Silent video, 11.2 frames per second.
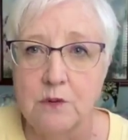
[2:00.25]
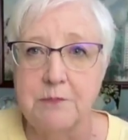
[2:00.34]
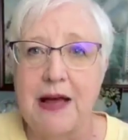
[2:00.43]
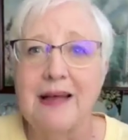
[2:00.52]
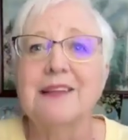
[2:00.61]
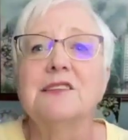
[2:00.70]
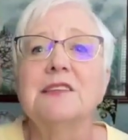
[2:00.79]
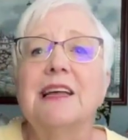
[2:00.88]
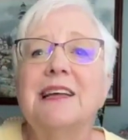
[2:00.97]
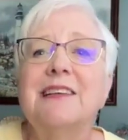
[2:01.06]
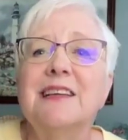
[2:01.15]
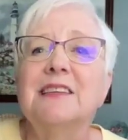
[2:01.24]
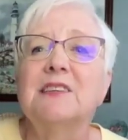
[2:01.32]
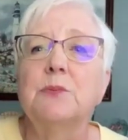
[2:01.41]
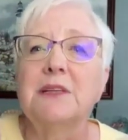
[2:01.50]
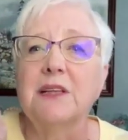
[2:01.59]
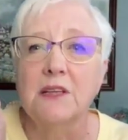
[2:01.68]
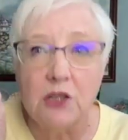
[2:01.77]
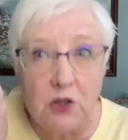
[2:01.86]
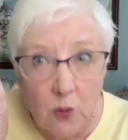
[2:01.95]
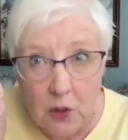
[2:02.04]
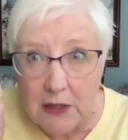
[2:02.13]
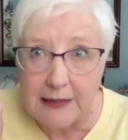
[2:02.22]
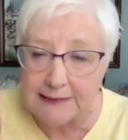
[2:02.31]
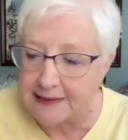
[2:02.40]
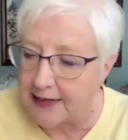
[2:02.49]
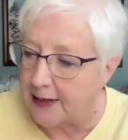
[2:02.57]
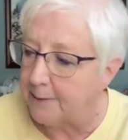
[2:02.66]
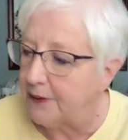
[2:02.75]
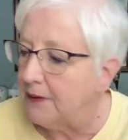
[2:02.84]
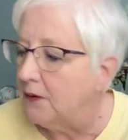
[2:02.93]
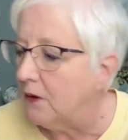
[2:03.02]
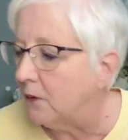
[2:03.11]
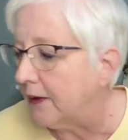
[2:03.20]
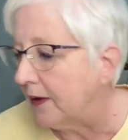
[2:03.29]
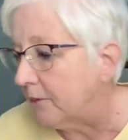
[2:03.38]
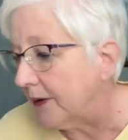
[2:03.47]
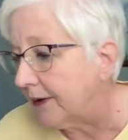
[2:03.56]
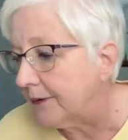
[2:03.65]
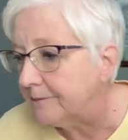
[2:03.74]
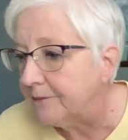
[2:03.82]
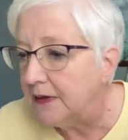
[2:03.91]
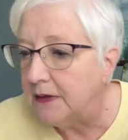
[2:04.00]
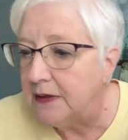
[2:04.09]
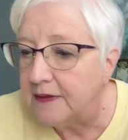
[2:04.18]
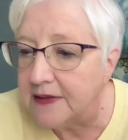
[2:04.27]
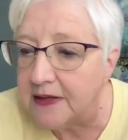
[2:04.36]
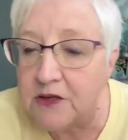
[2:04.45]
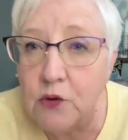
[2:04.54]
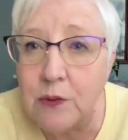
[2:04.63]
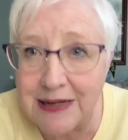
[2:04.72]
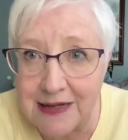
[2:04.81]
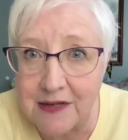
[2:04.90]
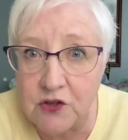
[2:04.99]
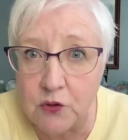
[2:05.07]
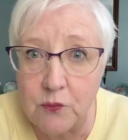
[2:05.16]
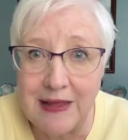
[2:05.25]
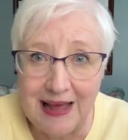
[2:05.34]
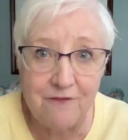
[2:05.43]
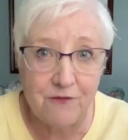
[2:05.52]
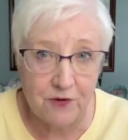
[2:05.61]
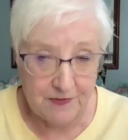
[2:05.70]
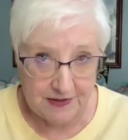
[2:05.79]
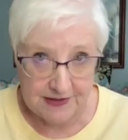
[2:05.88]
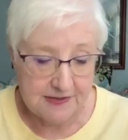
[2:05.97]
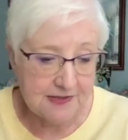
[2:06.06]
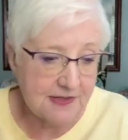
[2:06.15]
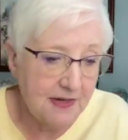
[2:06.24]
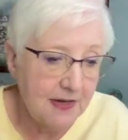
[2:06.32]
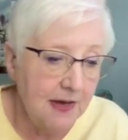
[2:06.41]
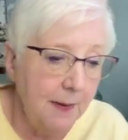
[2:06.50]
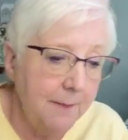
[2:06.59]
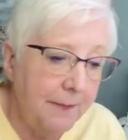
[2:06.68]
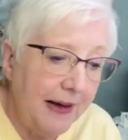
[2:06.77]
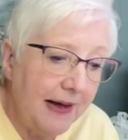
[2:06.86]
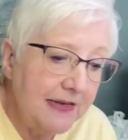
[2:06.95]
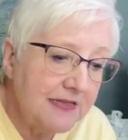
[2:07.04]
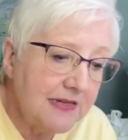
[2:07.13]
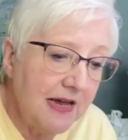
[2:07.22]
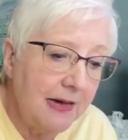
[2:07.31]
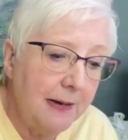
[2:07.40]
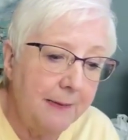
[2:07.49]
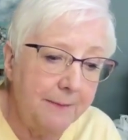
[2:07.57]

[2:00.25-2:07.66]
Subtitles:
old bottles like this with the little cork on top. Okay, well, then you can't do that for this. But